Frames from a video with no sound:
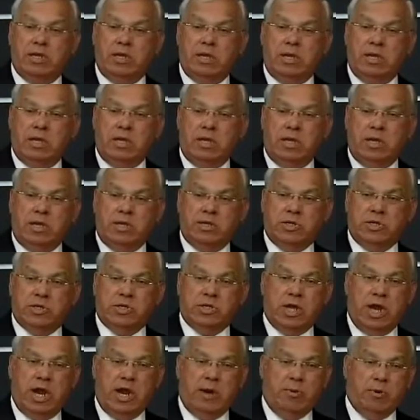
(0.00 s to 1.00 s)

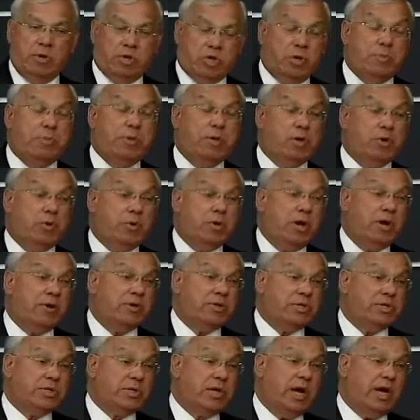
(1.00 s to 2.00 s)
society. We should be doing in our
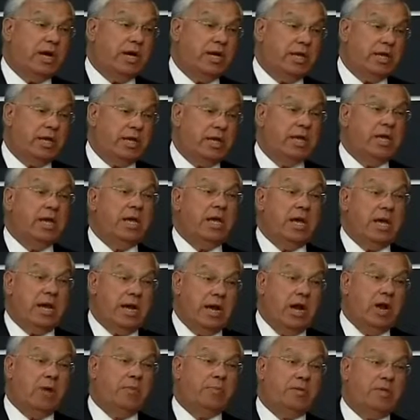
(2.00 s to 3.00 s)
society. And I
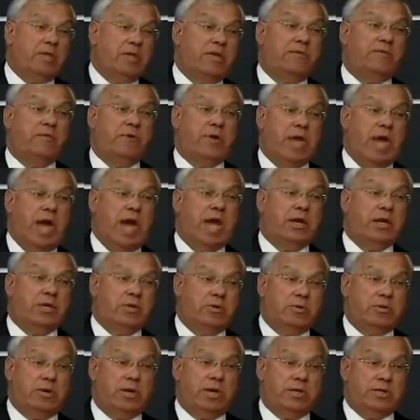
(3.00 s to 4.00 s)
don't believe we are doing in
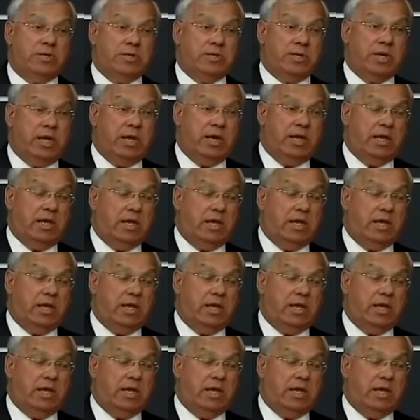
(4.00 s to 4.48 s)
our society.